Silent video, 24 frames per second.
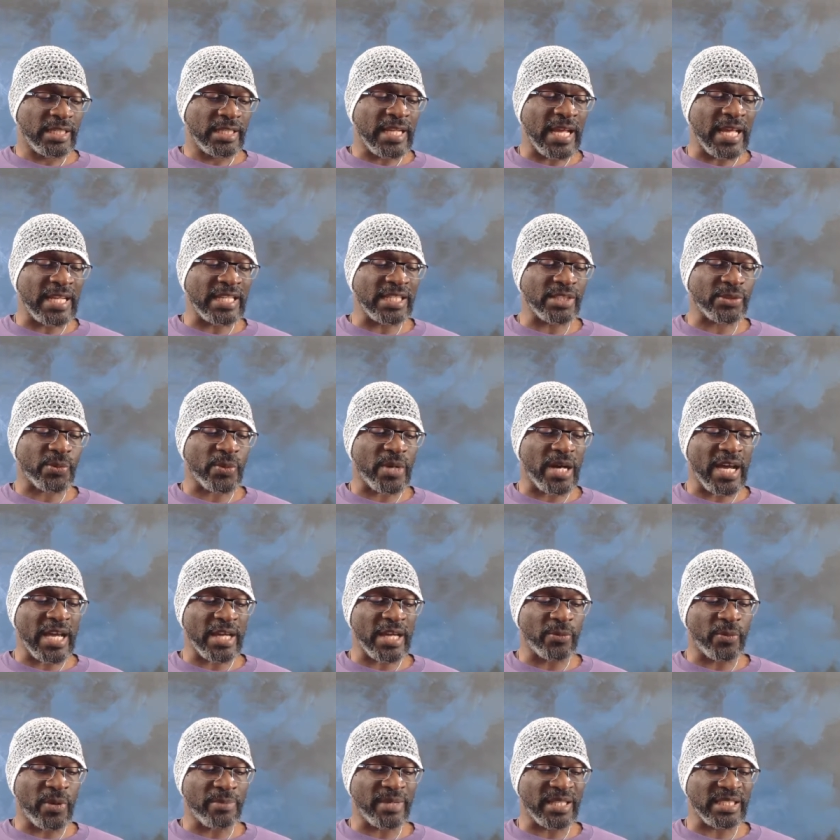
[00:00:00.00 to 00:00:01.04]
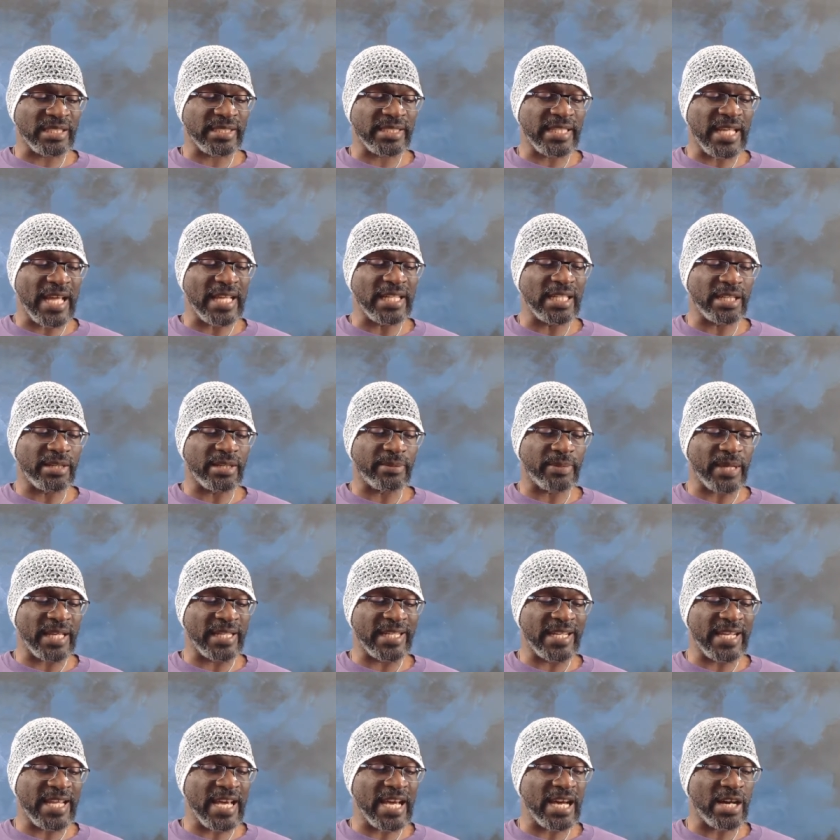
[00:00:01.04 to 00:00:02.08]
That is why we must stand up
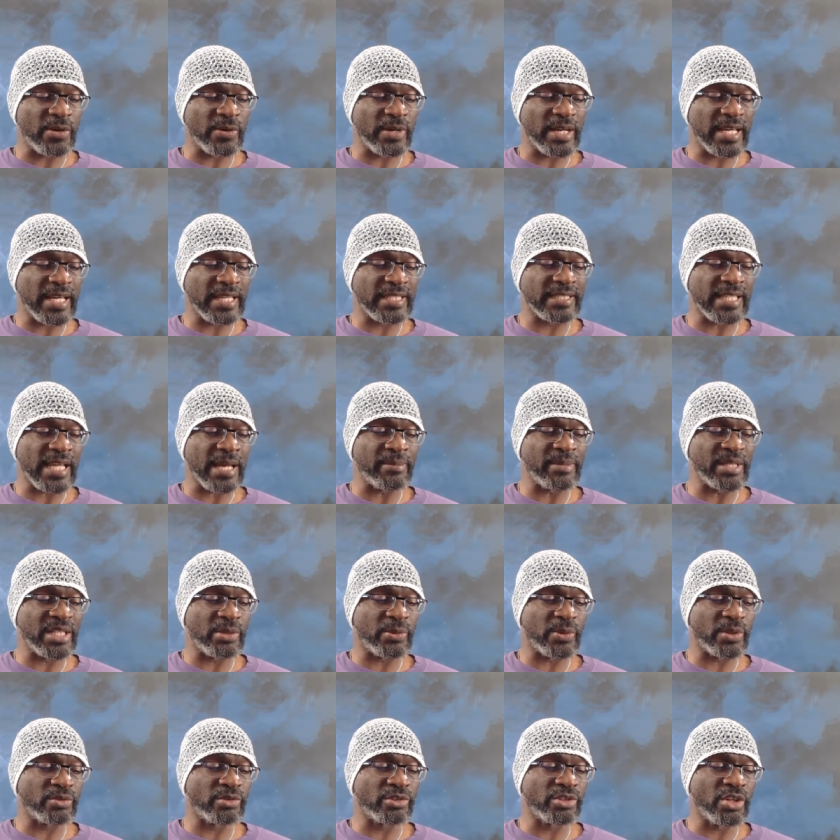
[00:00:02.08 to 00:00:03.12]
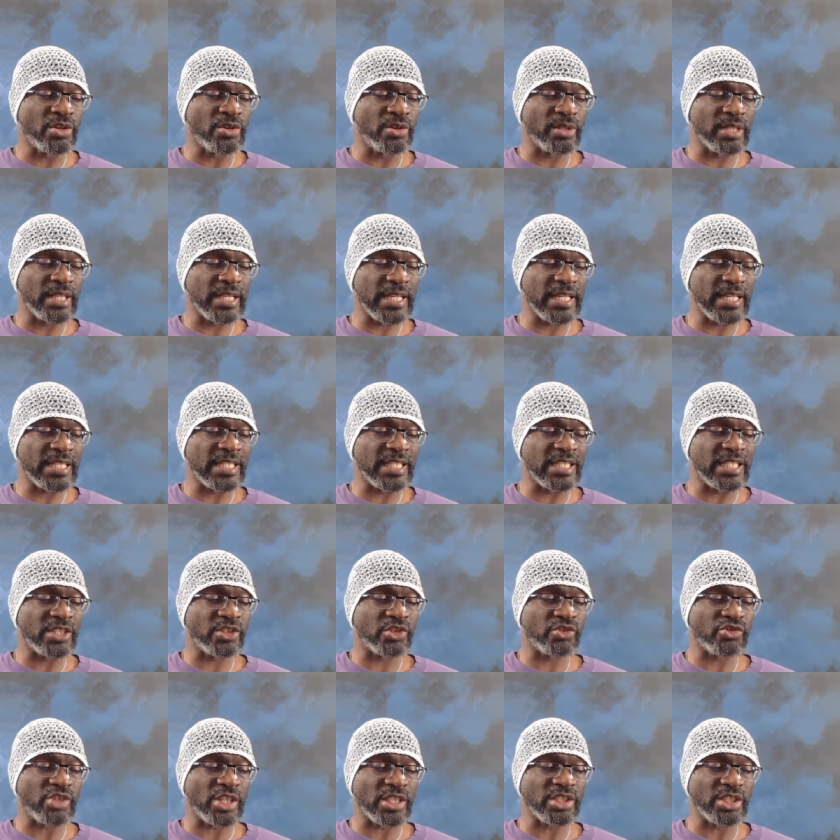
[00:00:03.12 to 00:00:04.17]
and now examine our role in the
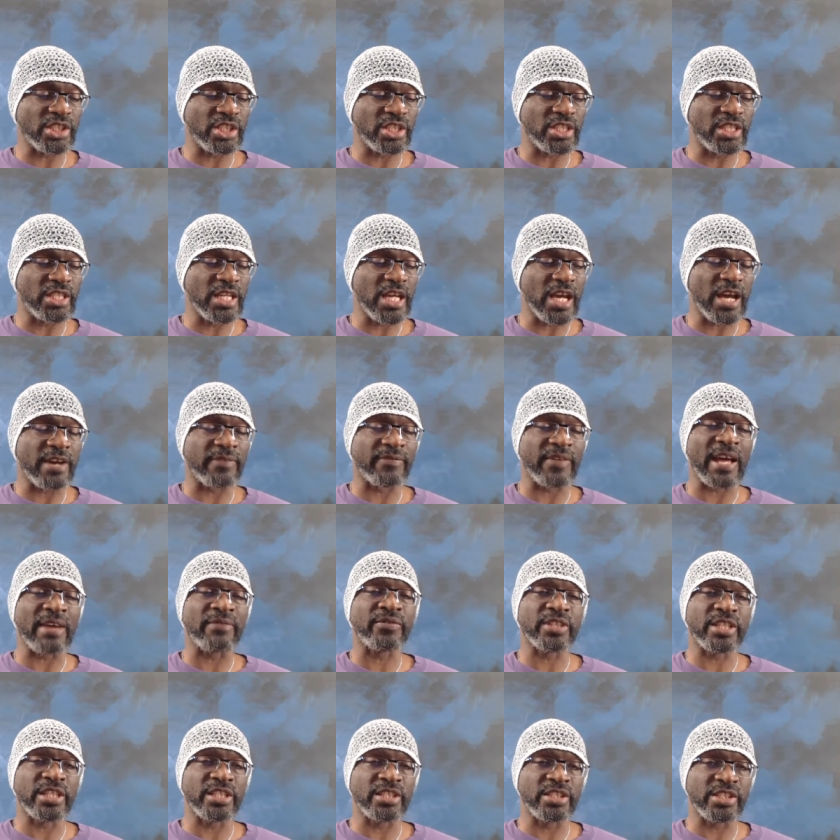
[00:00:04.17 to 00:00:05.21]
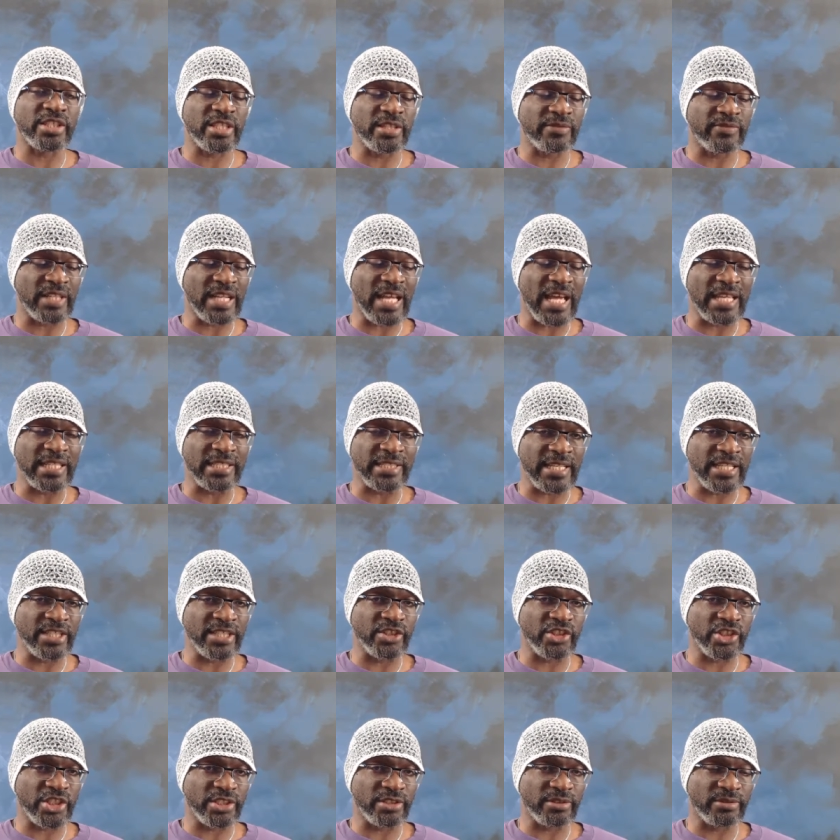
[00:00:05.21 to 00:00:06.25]
destruction of African
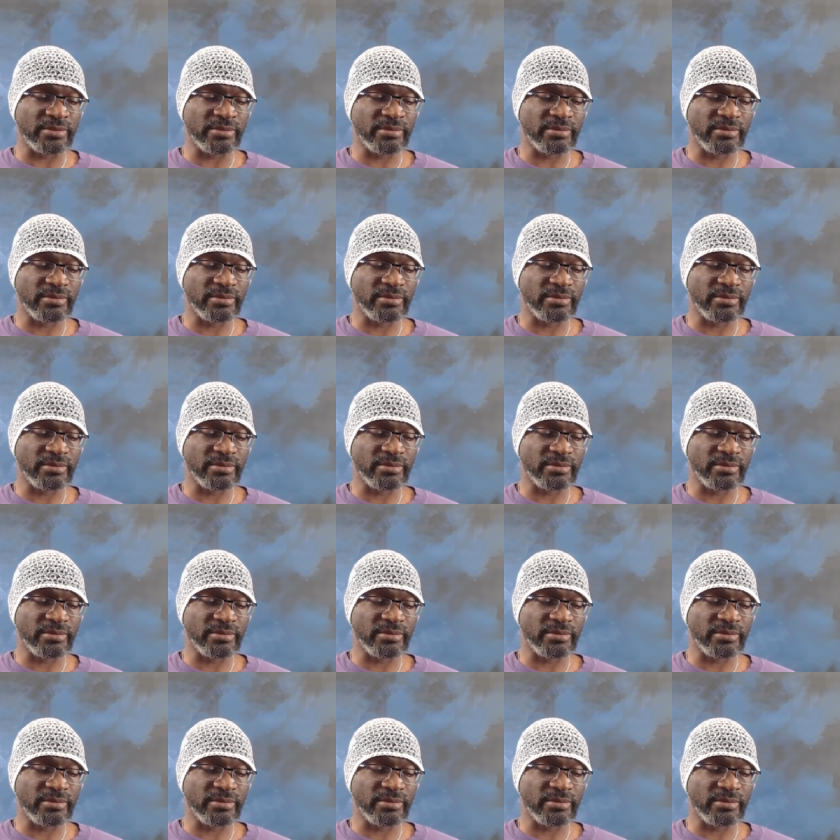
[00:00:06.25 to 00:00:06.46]
civilization.